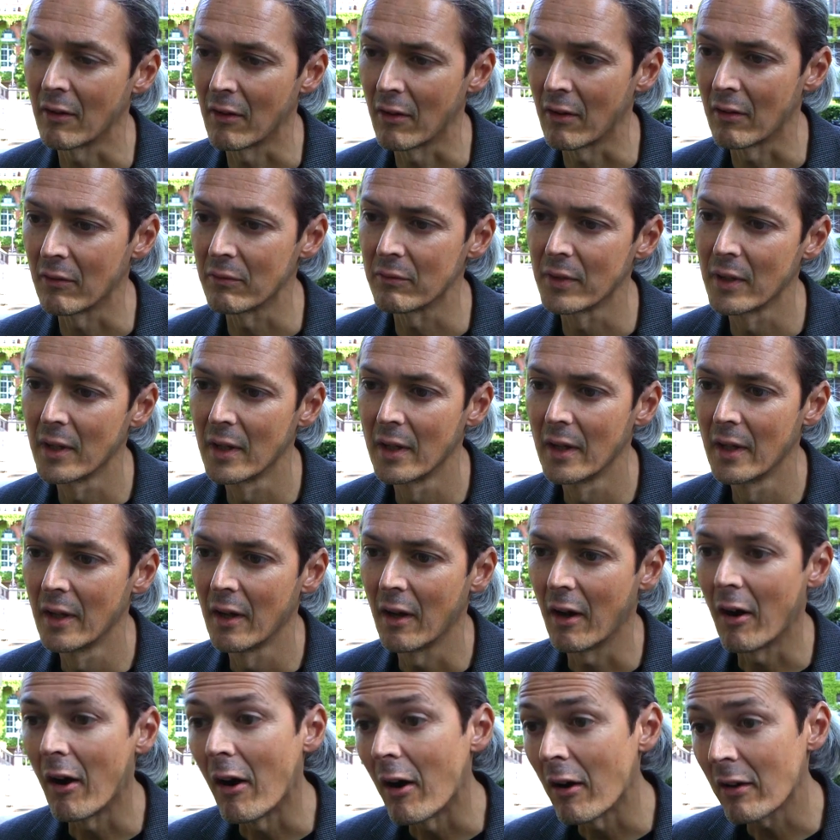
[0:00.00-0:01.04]
of
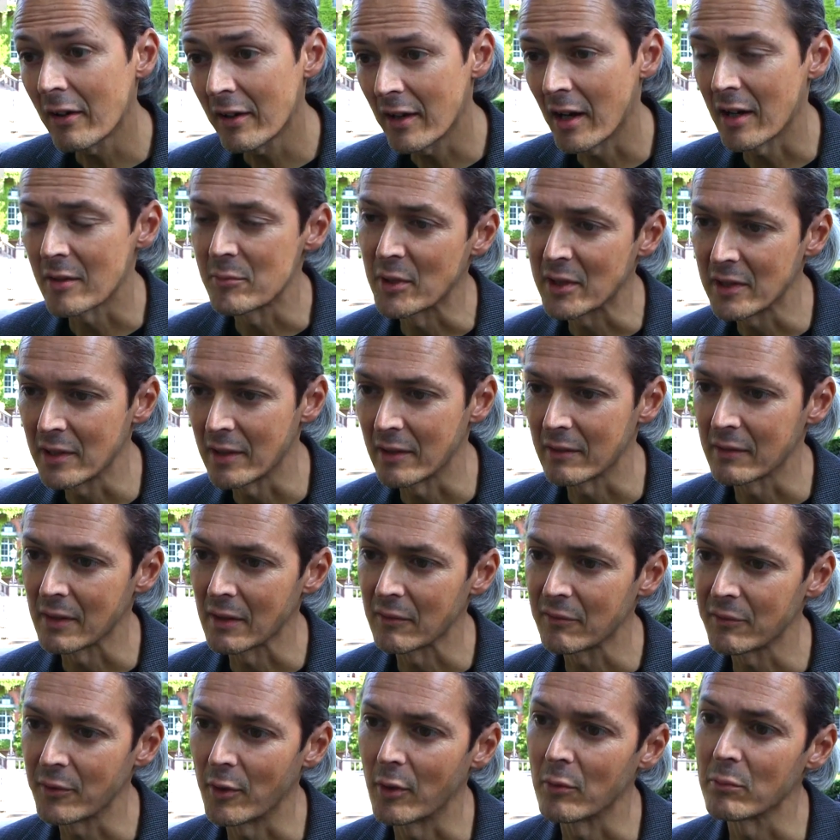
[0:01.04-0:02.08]
archive
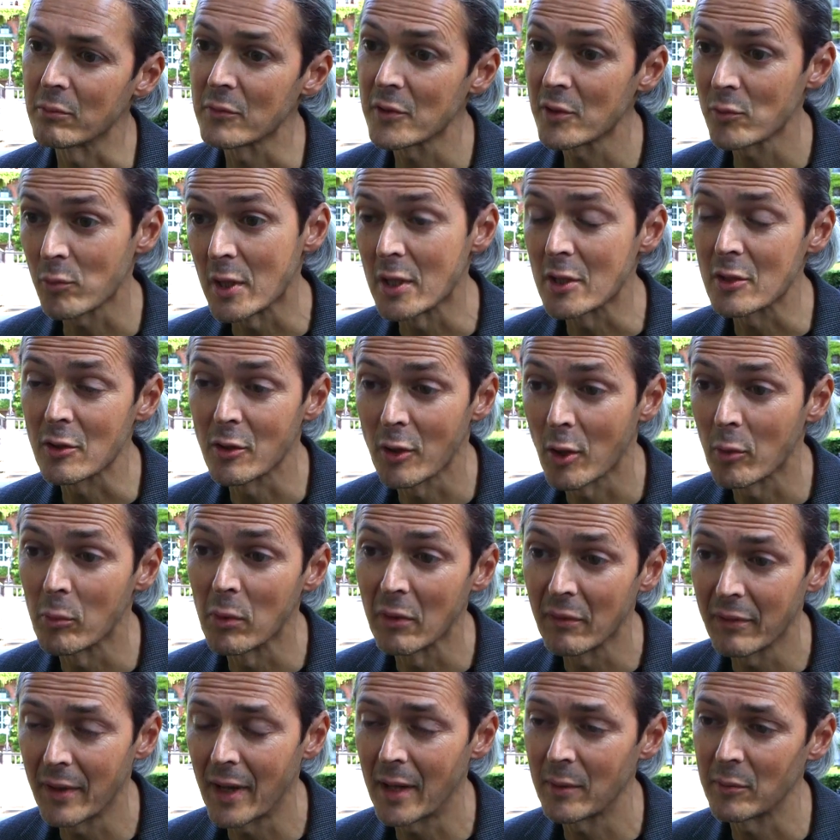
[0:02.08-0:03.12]
material from Swedish noble
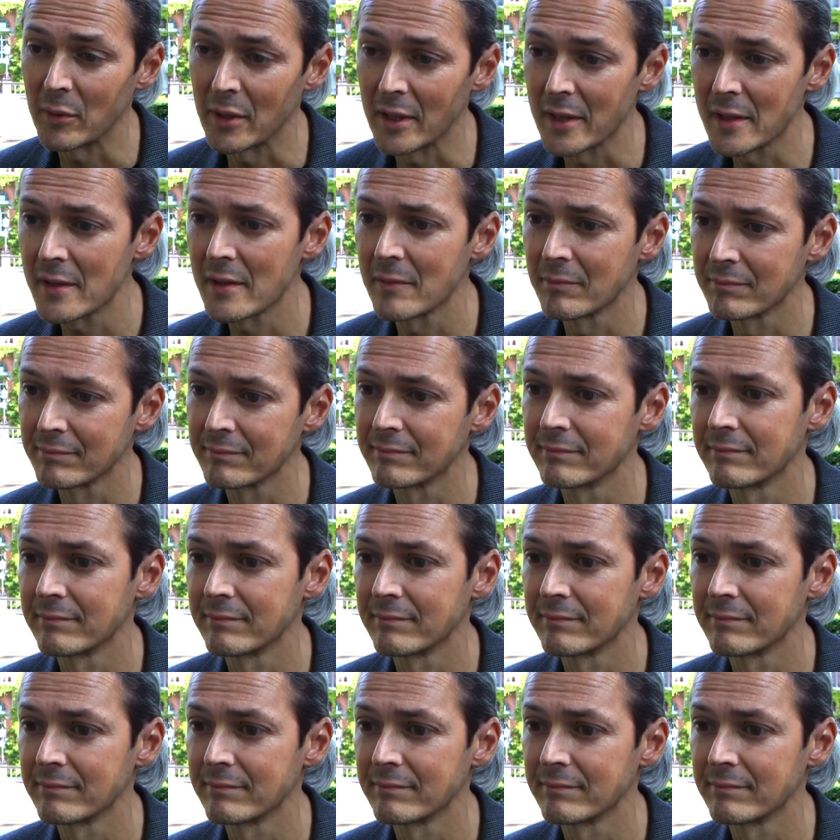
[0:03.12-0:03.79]
families.